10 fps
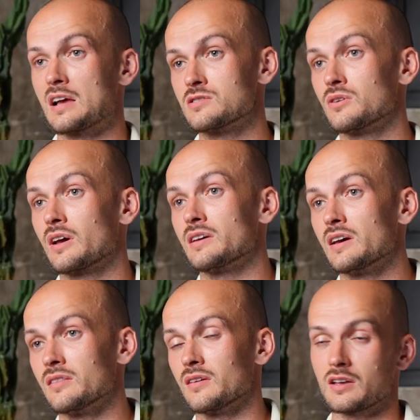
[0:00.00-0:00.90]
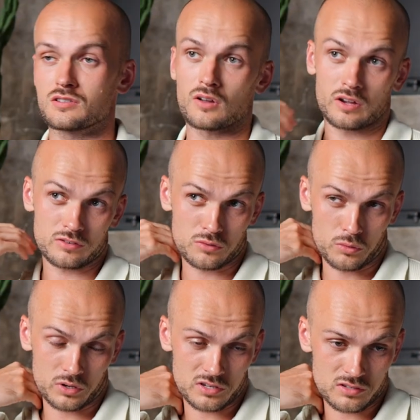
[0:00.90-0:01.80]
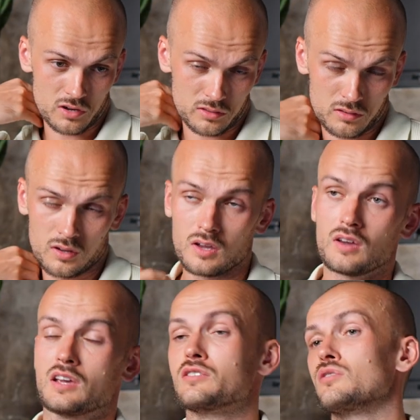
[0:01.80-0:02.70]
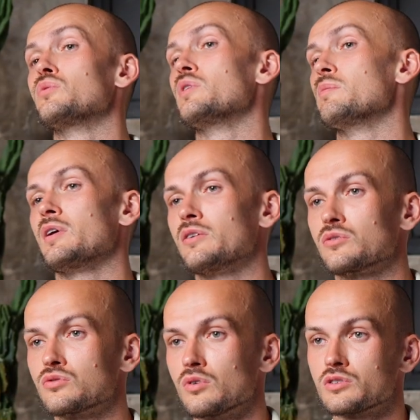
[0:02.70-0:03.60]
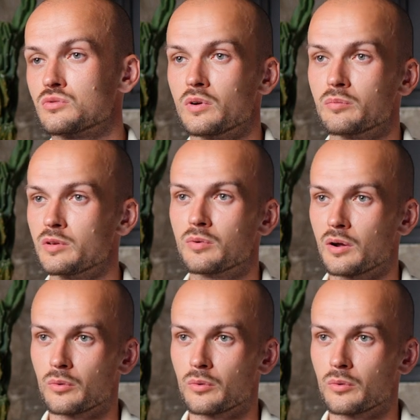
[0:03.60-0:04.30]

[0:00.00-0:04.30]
as long as the work is done, it doesn't really matter to us when people are